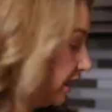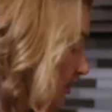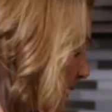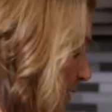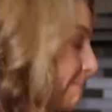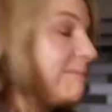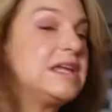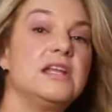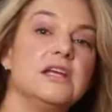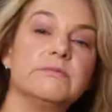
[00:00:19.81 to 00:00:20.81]
It's about
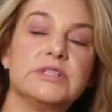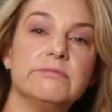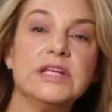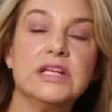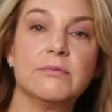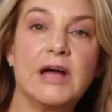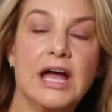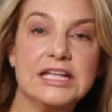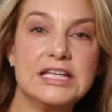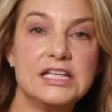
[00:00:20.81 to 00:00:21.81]
medium to medium
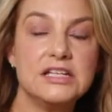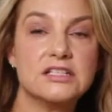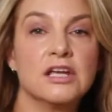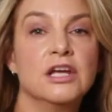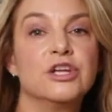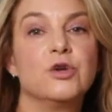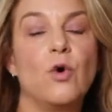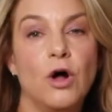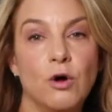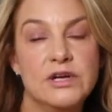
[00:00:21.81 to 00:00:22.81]
high heat. You
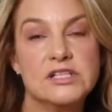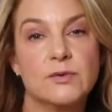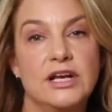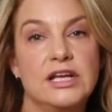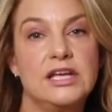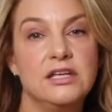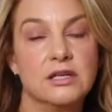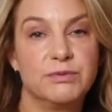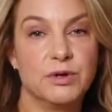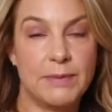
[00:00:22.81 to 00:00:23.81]
always wanna heat
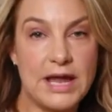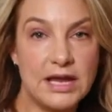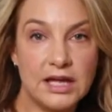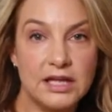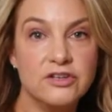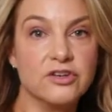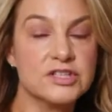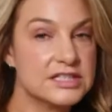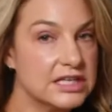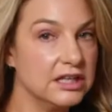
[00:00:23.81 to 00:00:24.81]
up your pan, your
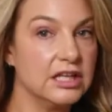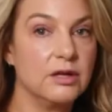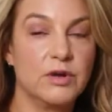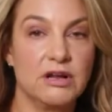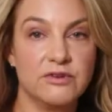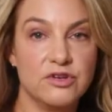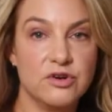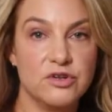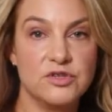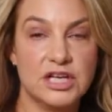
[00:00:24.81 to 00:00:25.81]
skillet, whatever you're
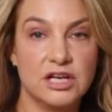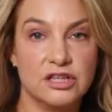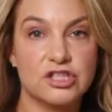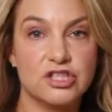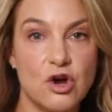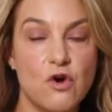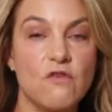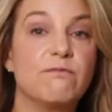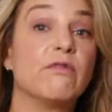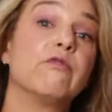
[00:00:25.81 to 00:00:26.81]
using on the
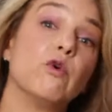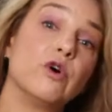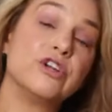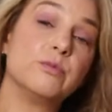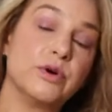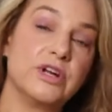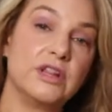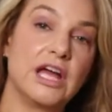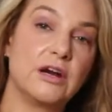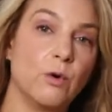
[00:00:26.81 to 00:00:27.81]
stove before you put
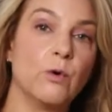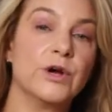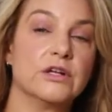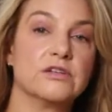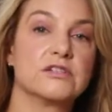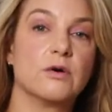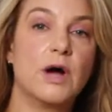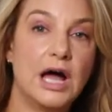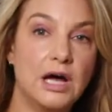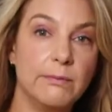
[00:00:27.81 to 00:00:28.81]
in that oil. So
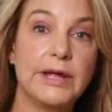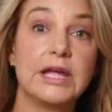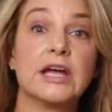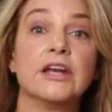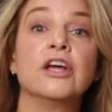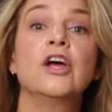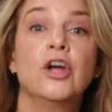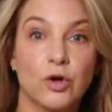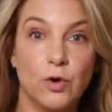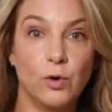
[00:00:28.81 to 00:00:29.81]
hot pan,
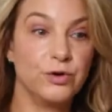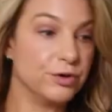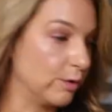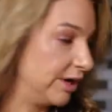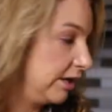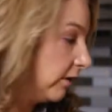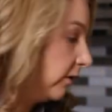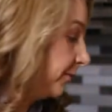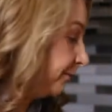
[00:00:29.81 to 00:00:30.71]
cold oil.